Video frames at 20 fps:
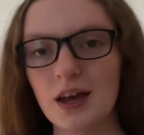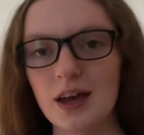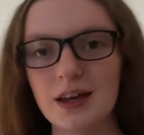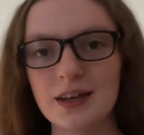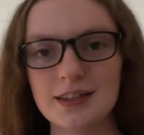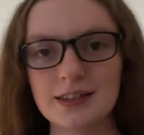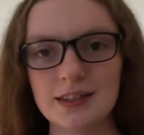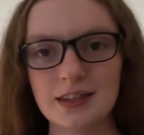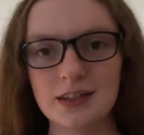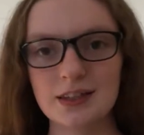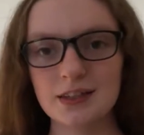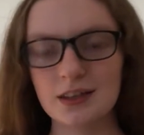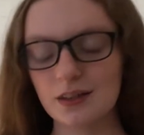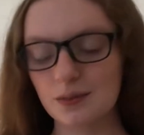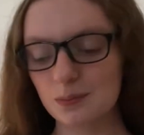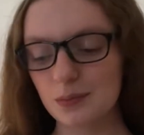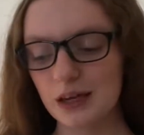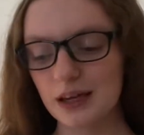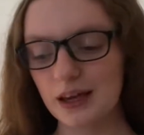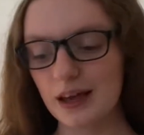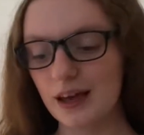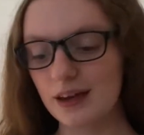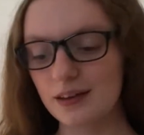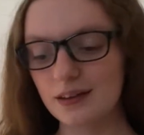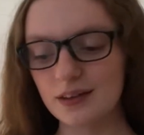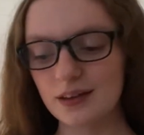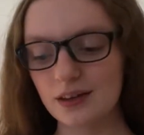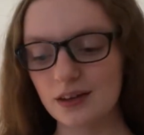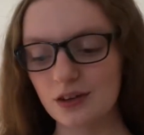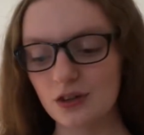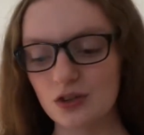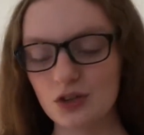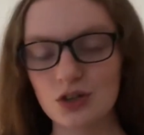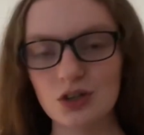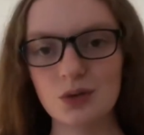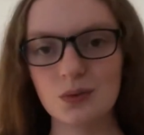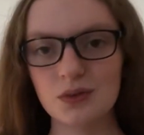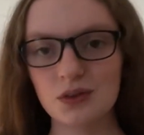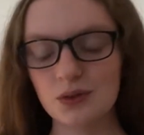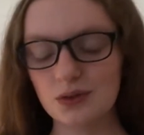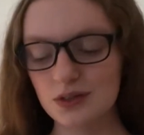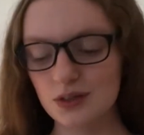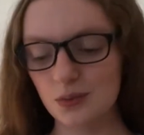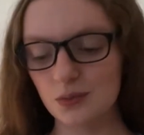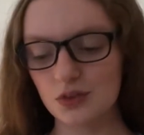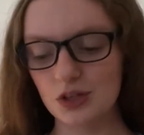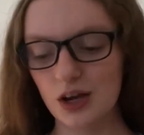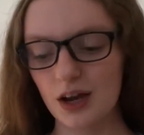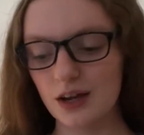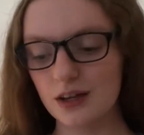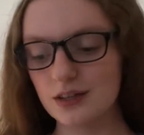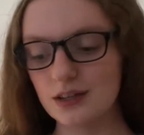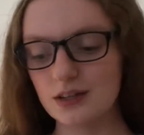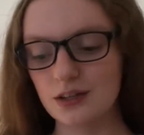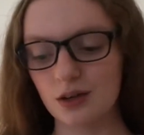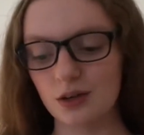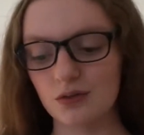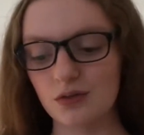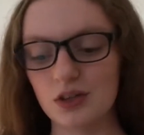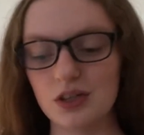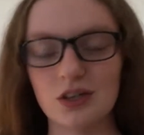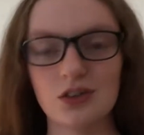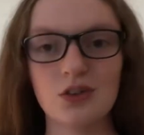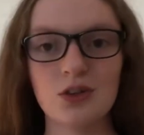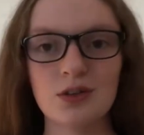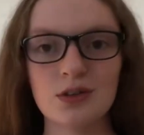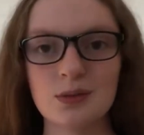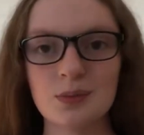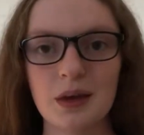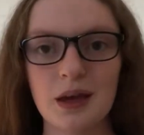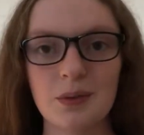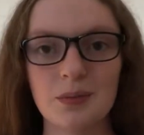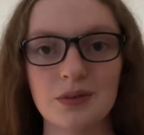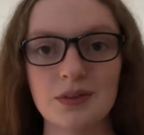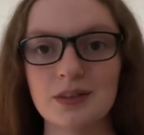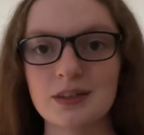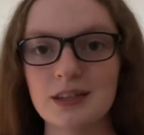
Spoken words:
So this can be anything to do with your subject, so reading newspapers,